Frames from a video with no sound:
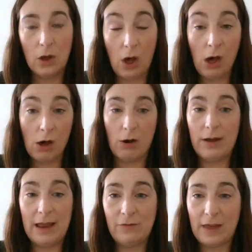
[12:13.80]
Or
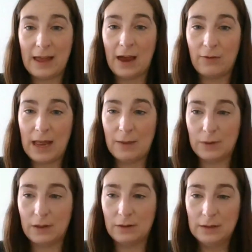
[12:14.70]
if they are
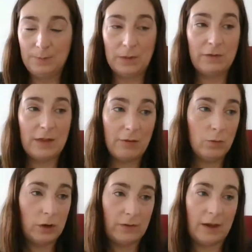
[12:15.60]
able, if they're in
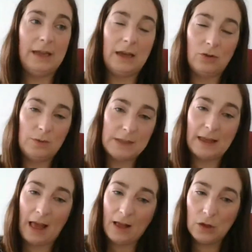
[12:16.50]
one of our year groups that
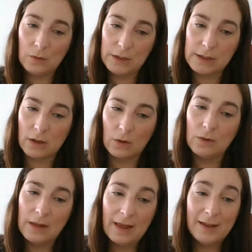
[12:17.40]
can come to
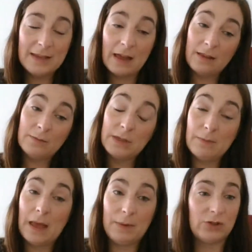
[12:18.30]
school, tell them to
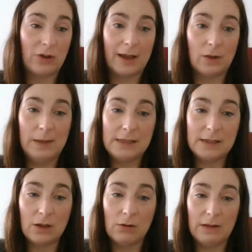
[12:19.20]
maybe try coming to
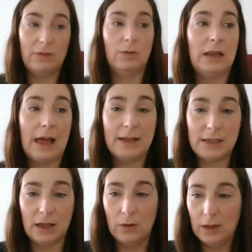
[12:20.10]
school if they would like
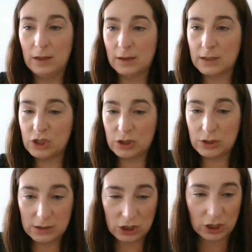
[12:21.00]
to. Because
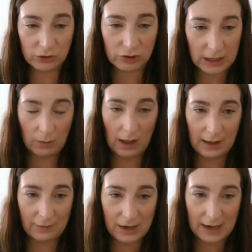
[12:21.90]
Children, are you all
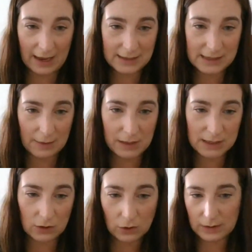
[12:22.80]
having a nice time in
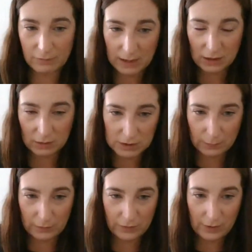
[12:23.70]
school? Give me a thumbs
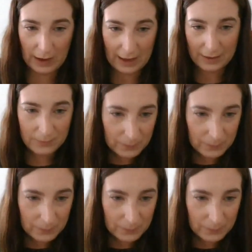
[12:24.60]
up if you are.